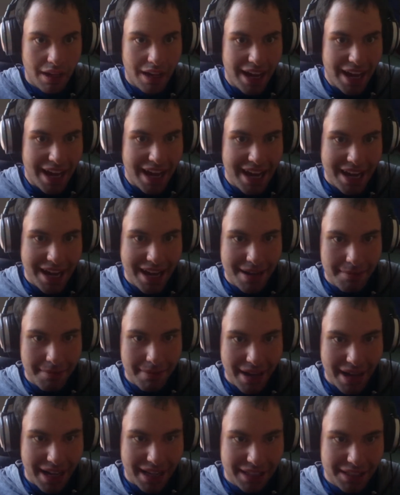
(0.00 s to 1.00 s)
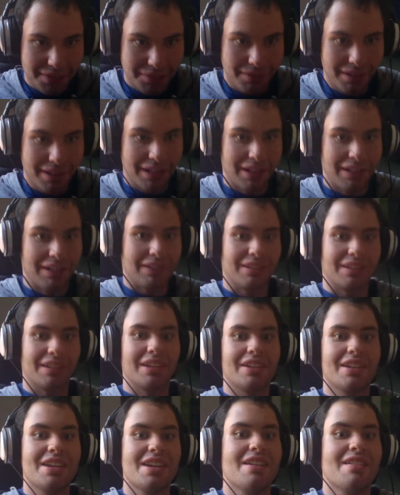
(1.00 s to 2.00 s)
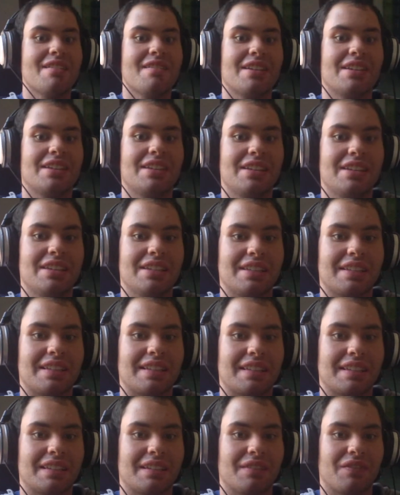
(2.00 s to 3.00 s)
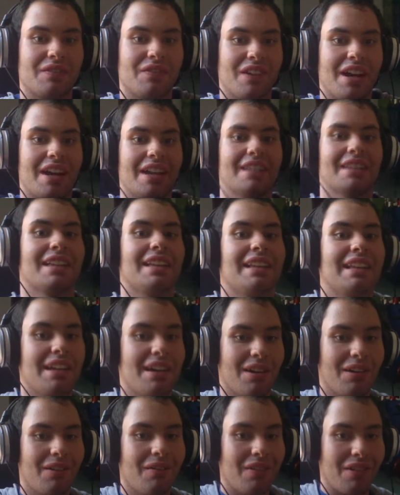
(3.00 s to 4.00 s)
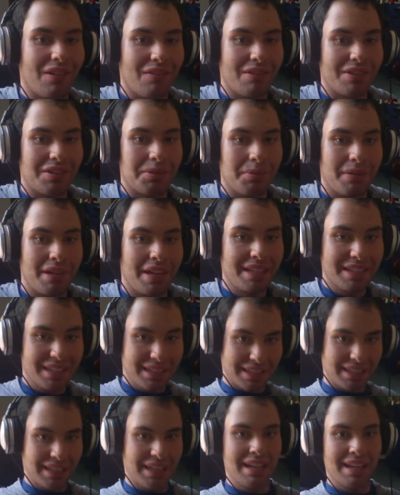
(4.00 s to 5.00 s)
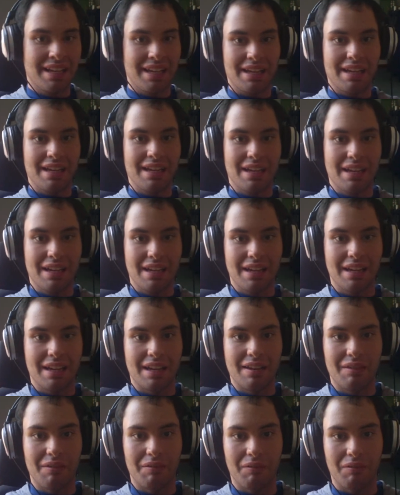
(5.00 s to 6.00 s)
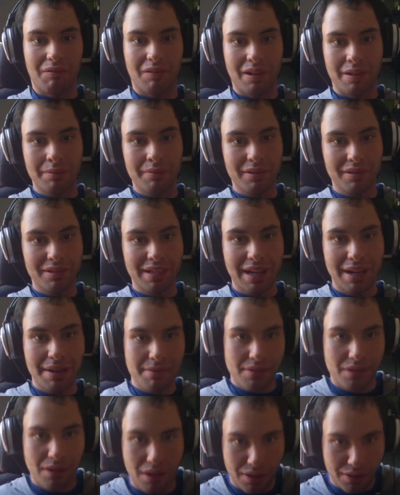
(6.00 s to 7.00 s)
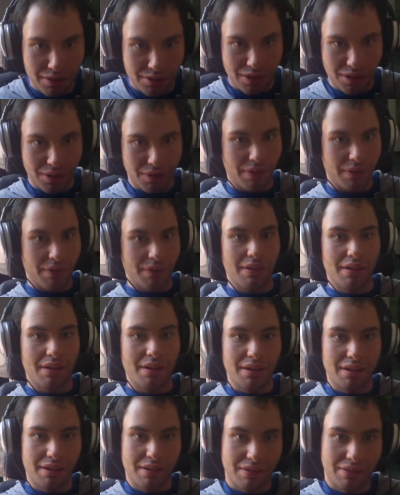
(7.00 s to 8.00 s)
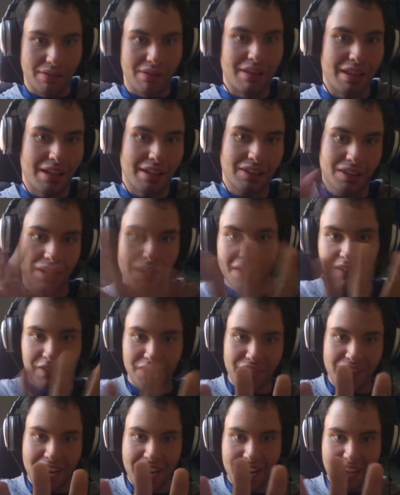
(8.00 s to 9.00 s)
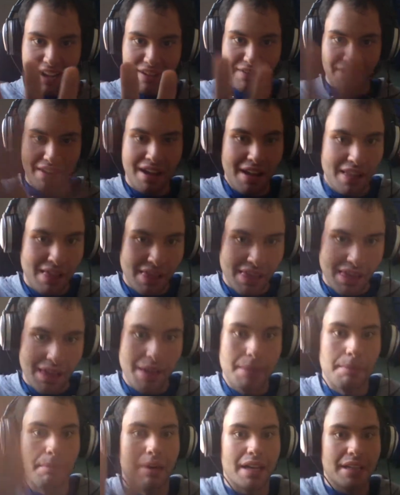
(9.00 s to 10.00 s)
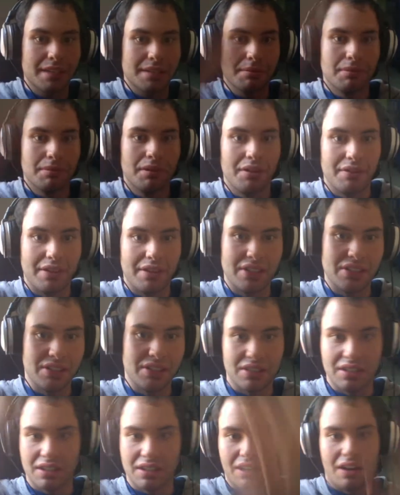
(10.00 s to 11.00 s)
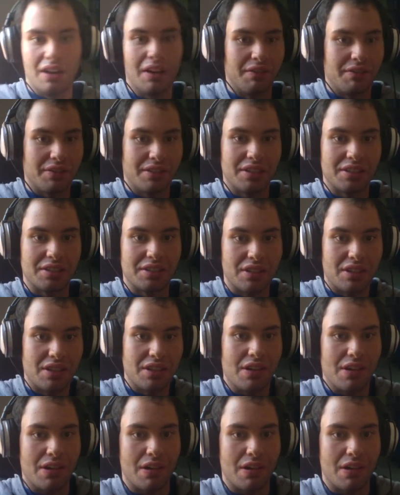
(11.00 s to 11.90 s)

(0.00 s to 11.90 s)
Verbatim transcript: Hi, I'm Max. Well, the year is finally over, which means one more time countdown the top five best movies of this year.